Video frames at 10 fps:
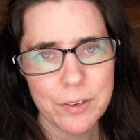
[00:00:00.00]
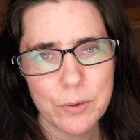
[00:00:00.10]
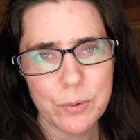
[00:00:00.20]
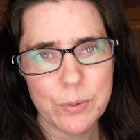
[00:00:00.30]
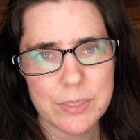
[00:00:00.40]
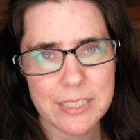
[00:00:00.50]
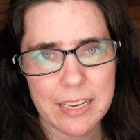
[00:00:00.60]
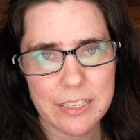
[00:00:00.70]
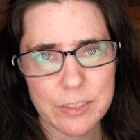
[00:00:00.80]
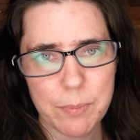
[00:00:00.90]
who
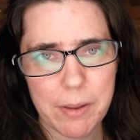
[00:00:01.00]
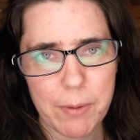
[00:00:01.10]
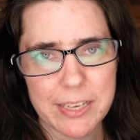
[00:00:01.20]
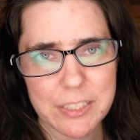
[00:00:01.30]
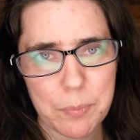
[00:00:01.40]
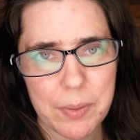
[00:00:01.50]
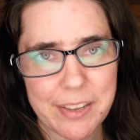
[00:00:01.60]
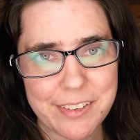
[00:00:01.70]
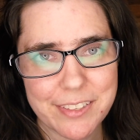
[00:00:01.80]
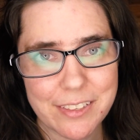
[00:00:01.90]
sent me
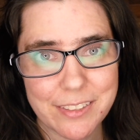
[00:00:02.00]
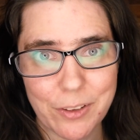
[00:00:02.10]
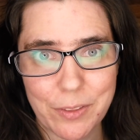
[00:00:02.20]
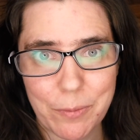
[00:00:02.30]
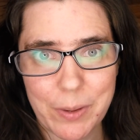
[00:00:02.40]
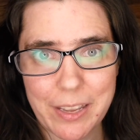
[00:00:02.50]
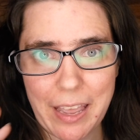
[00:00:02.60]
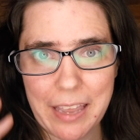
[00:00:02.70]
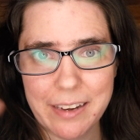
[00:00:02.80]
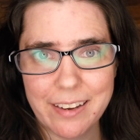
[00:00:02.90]
recipes so that we
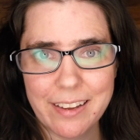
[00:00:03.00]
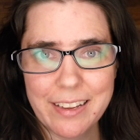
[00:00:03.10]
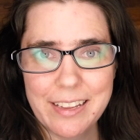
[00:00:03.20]
had